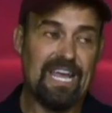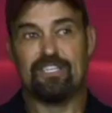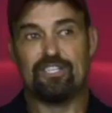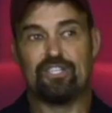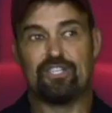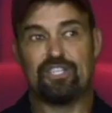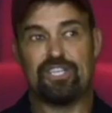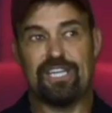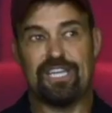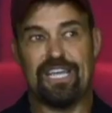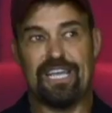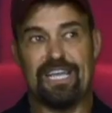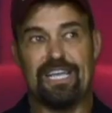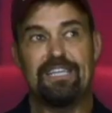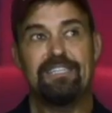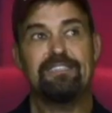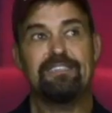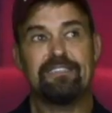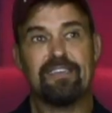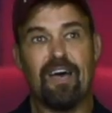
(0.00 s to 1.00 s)
She
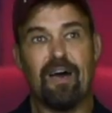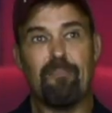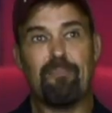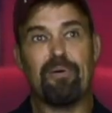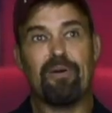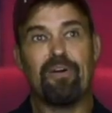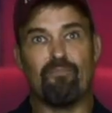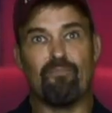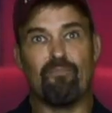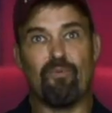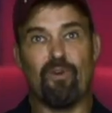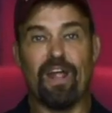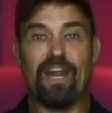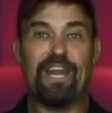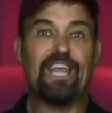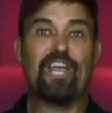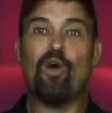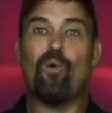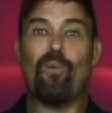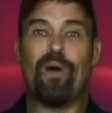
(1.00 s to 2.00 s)
ends up
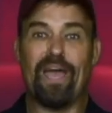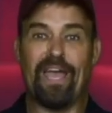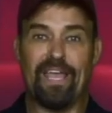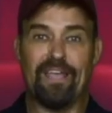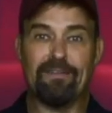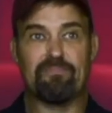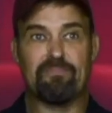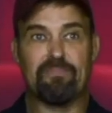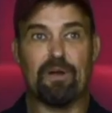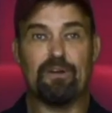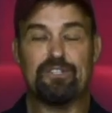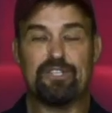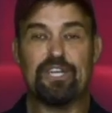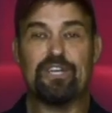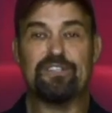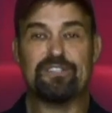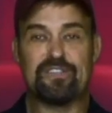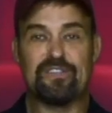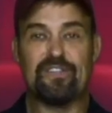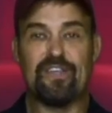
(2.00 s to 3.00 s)
running away. Oh, she
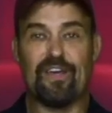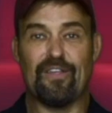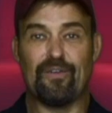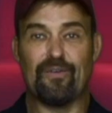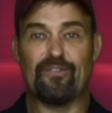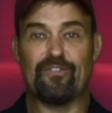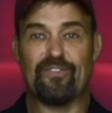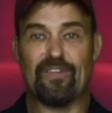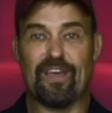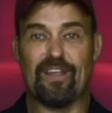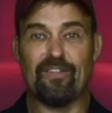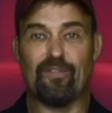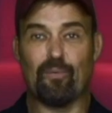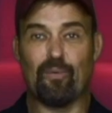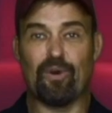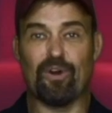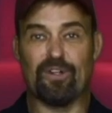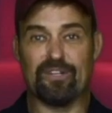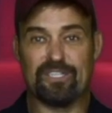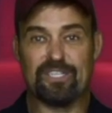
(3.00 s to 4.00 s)
goes to the other side of the
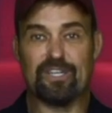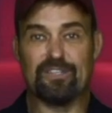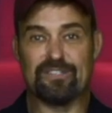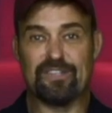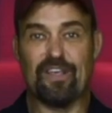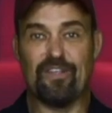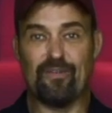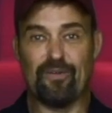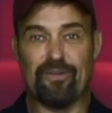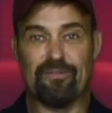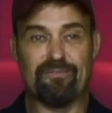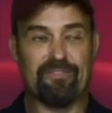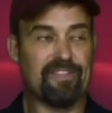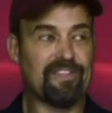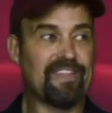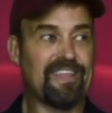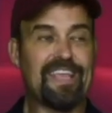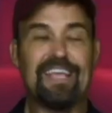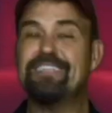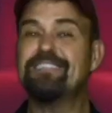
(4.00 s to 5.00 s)
world. She goes to
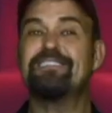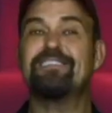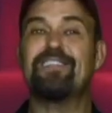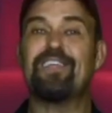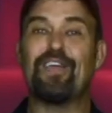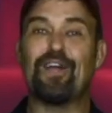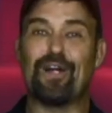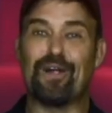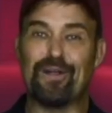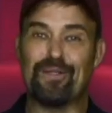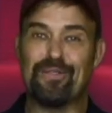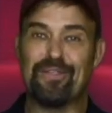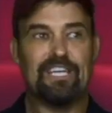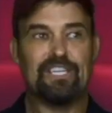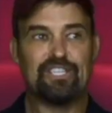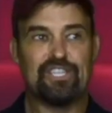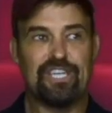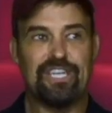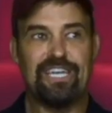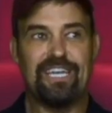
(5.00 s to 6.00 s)
the ends of the earth.
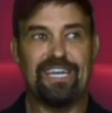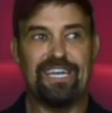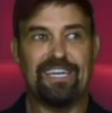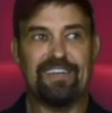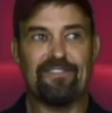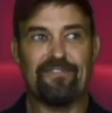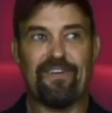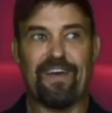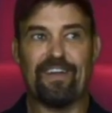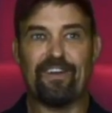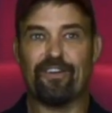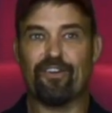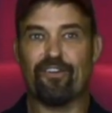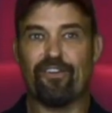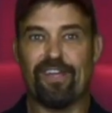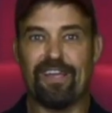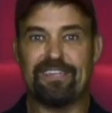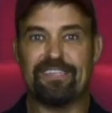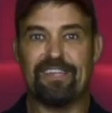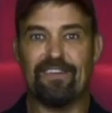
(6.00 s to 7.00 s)
She needed to find her
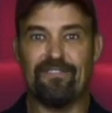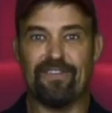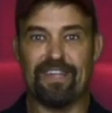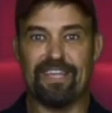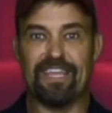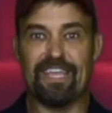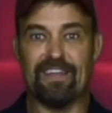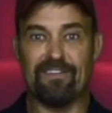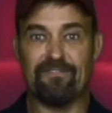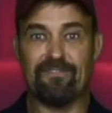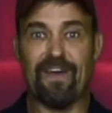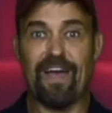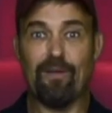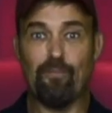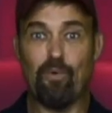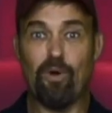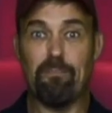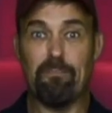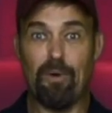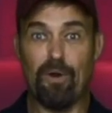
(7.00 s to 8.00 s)
creativity again, find
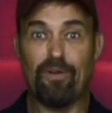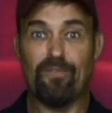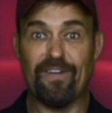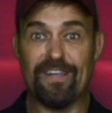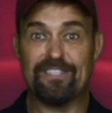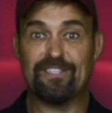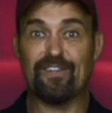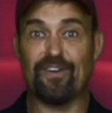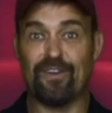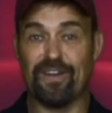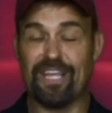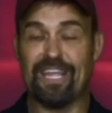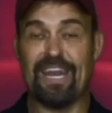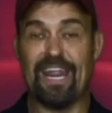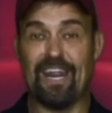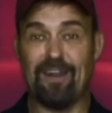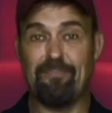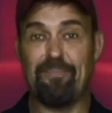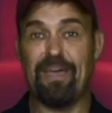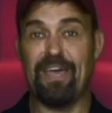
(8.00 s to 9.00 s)
what motivates her to get
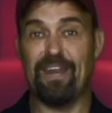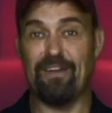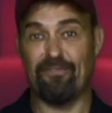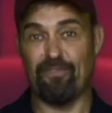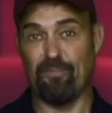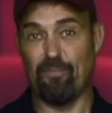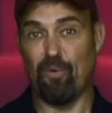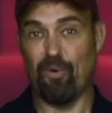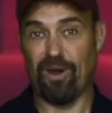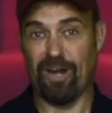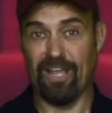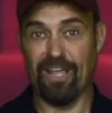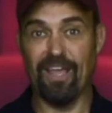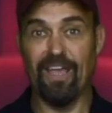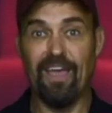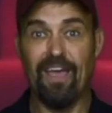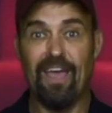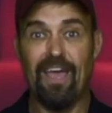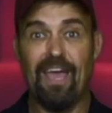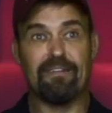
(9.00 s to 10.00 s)
out of bed every morning,
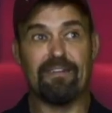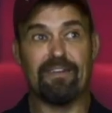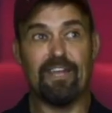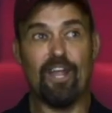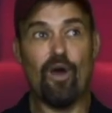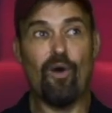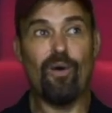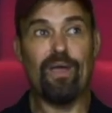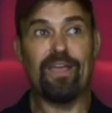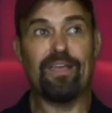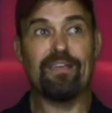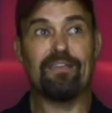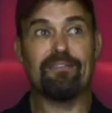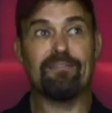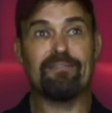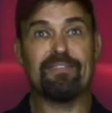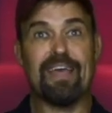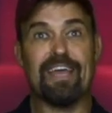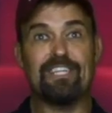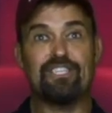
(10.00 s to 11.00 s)
knowing
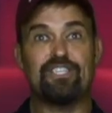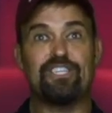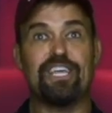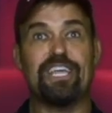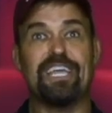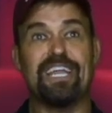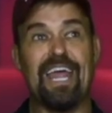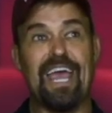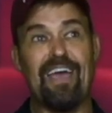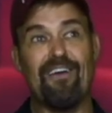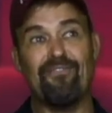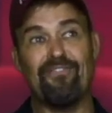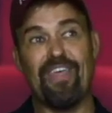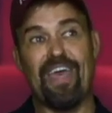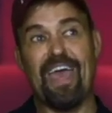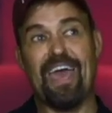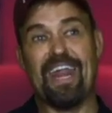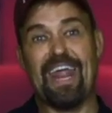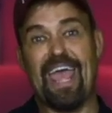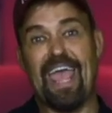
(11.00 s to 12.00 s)
that she can have
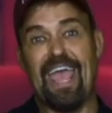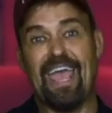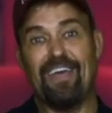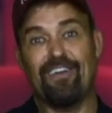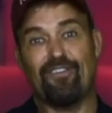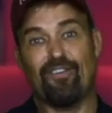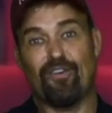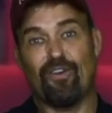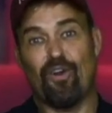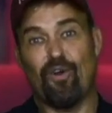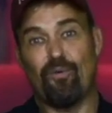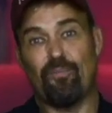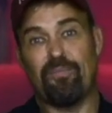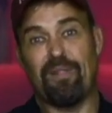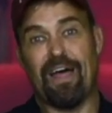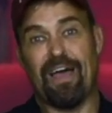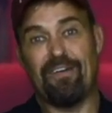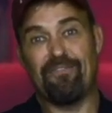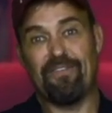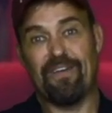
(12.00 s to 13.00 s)
that and her home
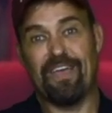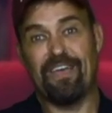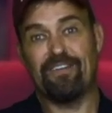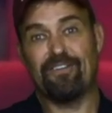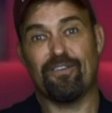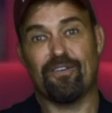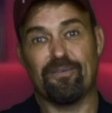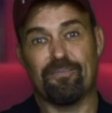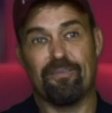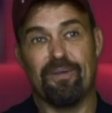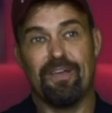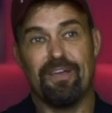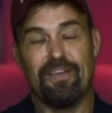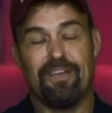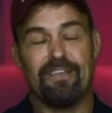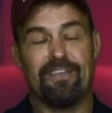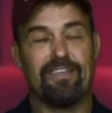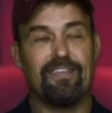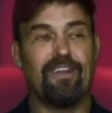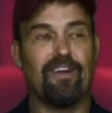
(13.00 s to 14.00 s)
life and her,
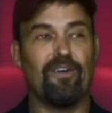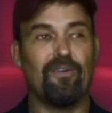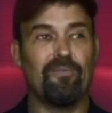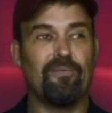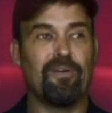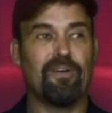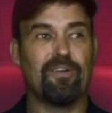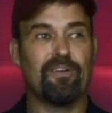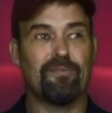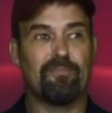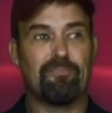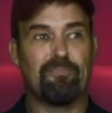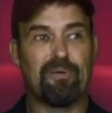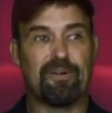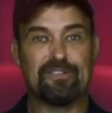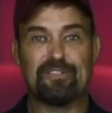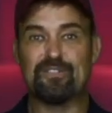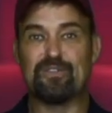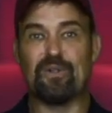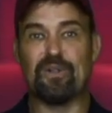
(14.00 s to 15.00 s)
her
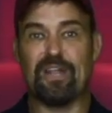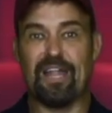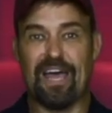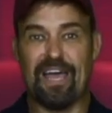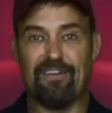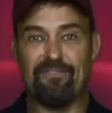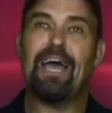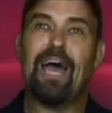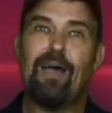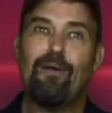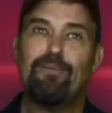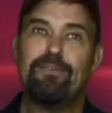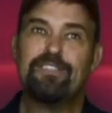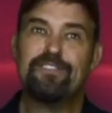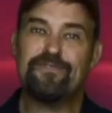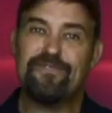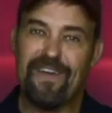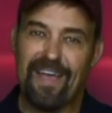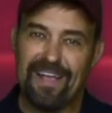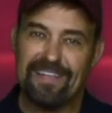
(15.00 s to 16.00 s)
personal life. I
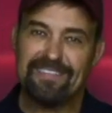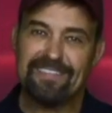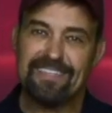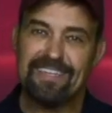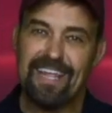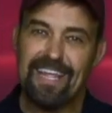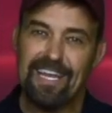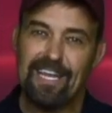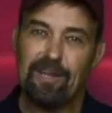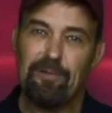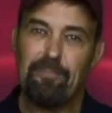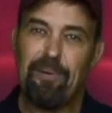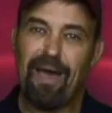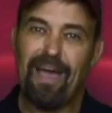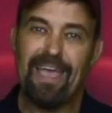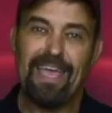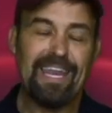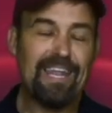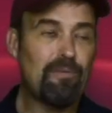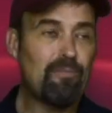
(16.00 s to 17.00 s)
was fascinated
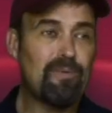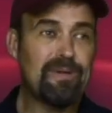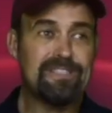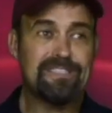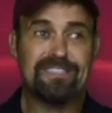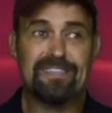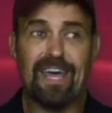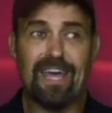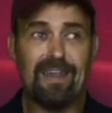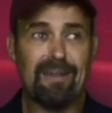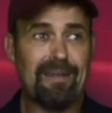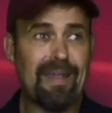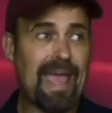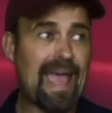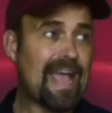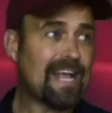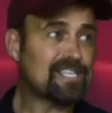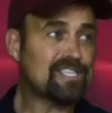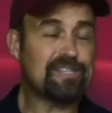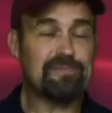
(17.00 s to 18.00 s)
by it. It's not an
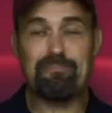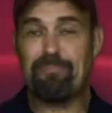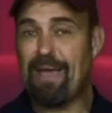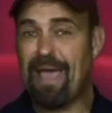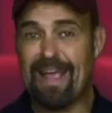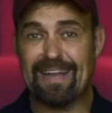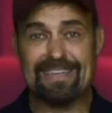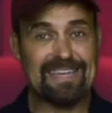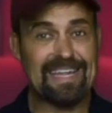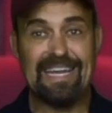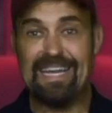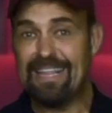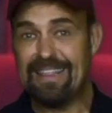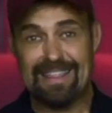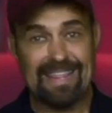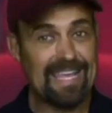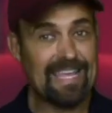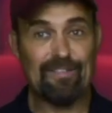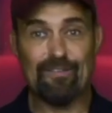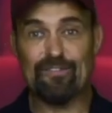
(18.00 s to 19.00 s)
action-packed
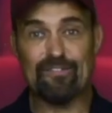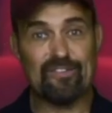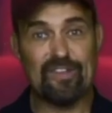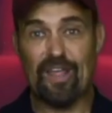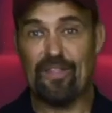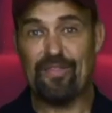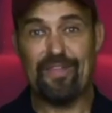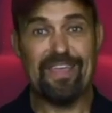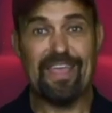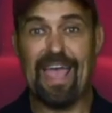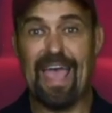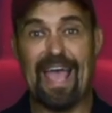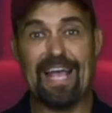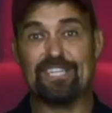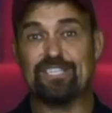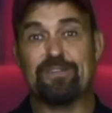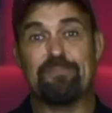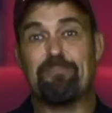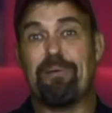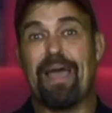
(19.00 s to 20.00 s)
anything. There's nothing
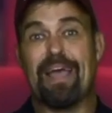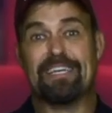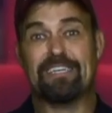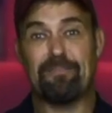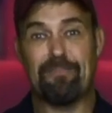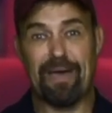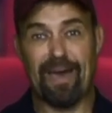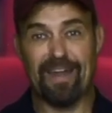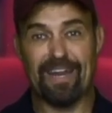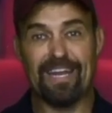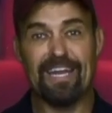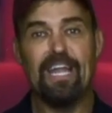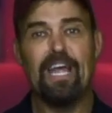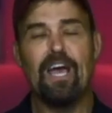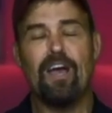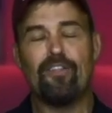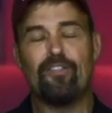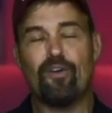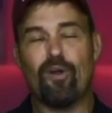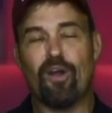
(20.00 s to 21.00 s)
action-packed about it.
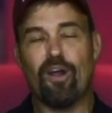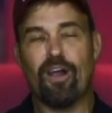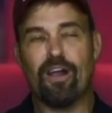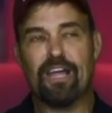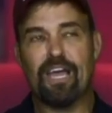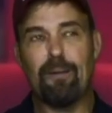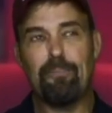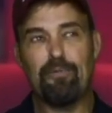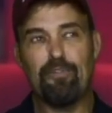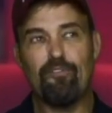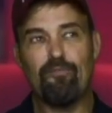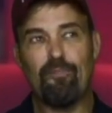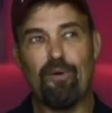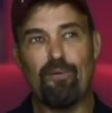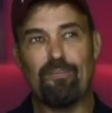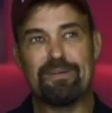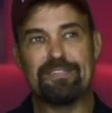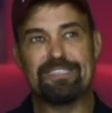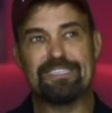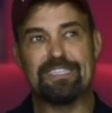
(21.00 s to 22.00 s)
There are a couple of
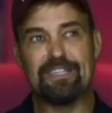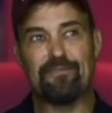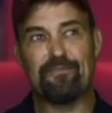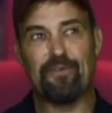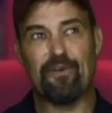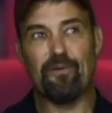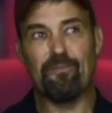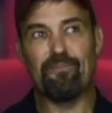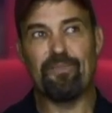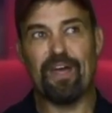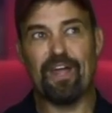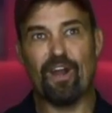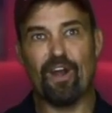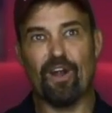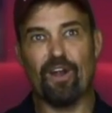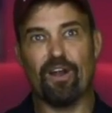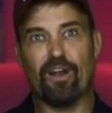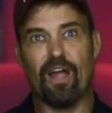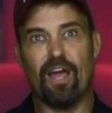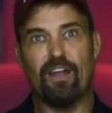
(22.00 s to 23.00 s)
moments in the film that
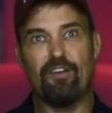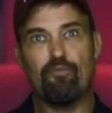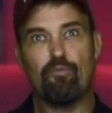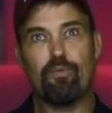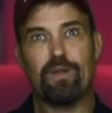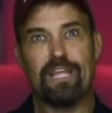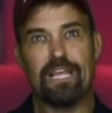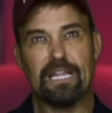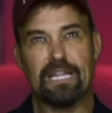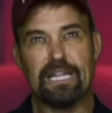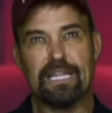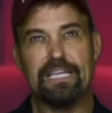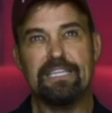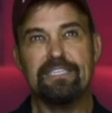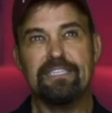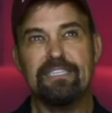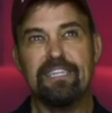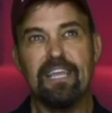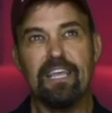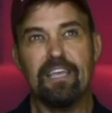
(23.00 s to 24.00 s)
are
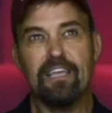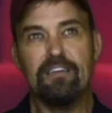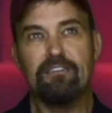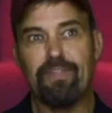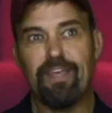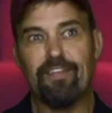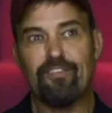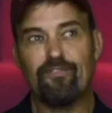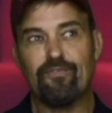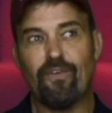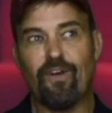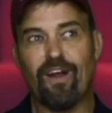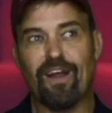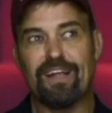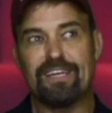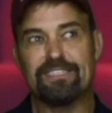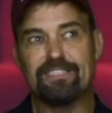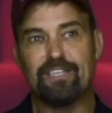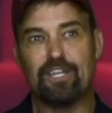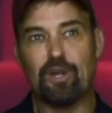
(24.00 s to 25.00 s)
unrealistic as far
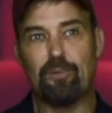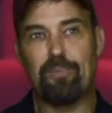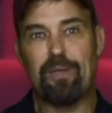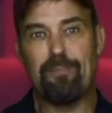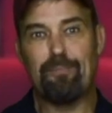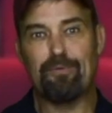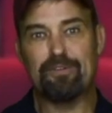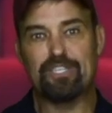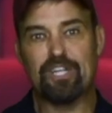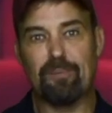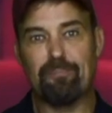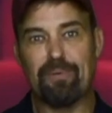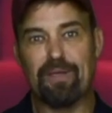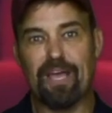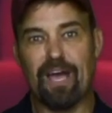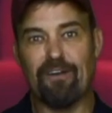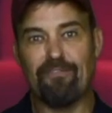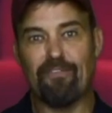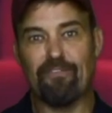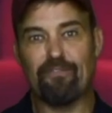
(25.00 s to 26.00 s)
as, people jumping
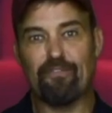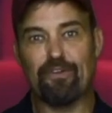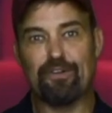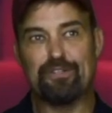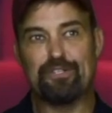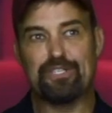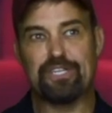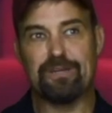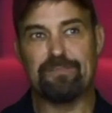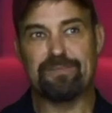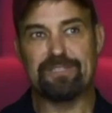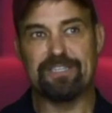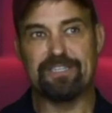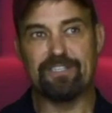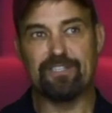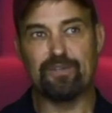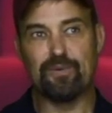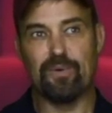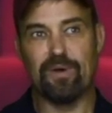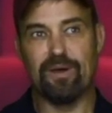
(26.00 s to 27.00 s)
off of cruise ships
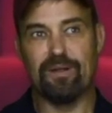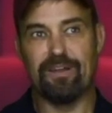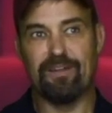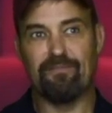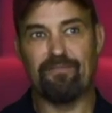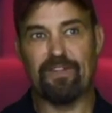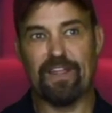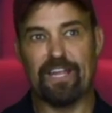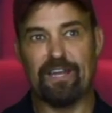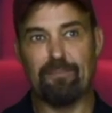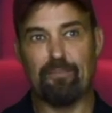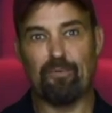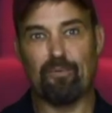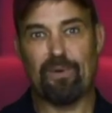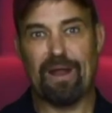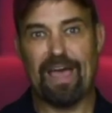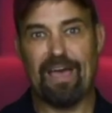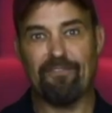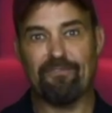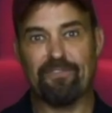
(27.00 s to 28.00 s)
into an inflatable
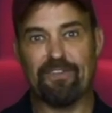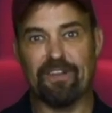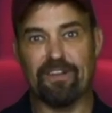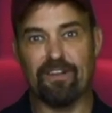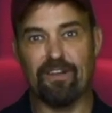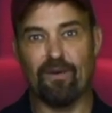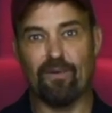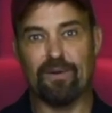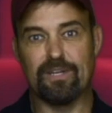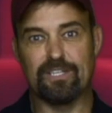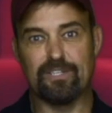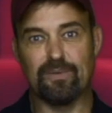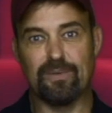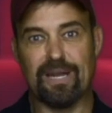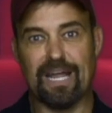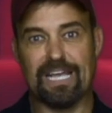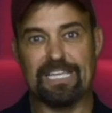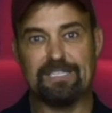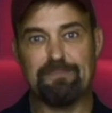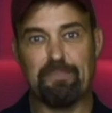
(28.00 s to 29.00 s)
raft and going to
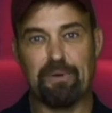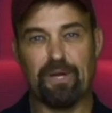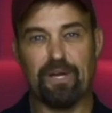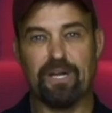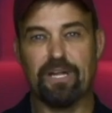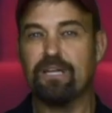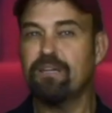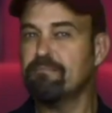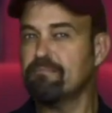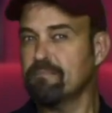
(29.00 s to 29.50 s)
an iceberg.